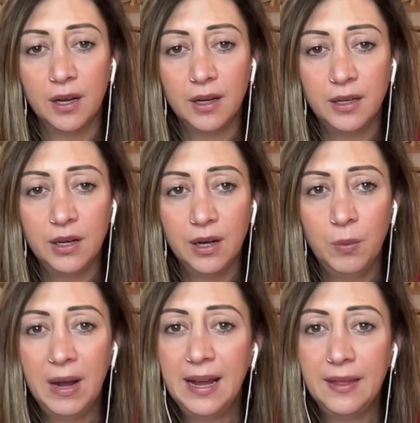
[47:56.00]
you know,
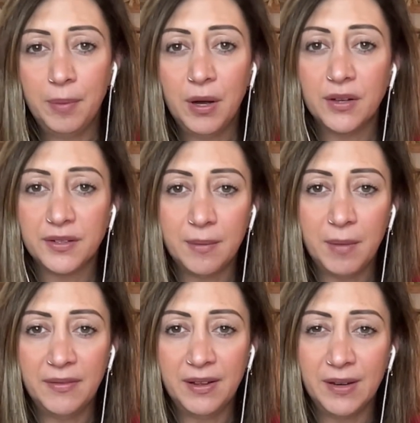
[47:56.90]
where in the past I
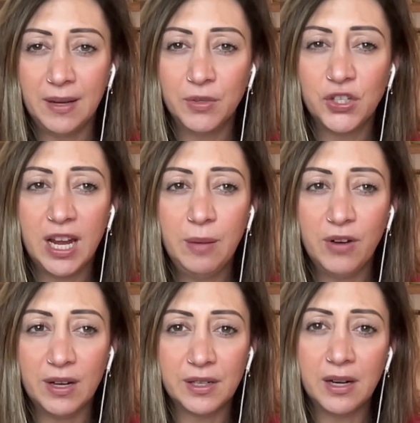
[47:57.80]
might have given him shame
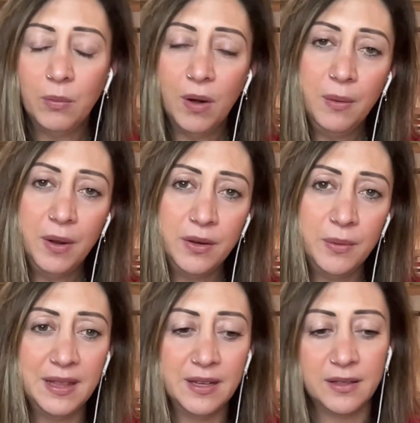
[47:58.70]
around it, like, why won't you
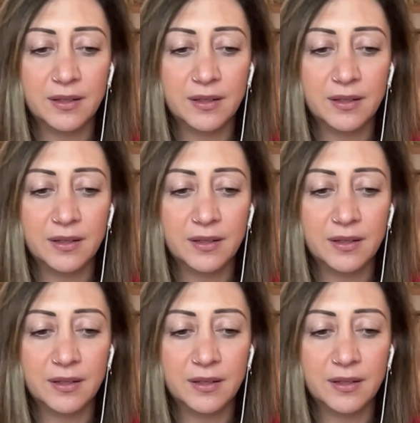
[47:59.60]
eat this? And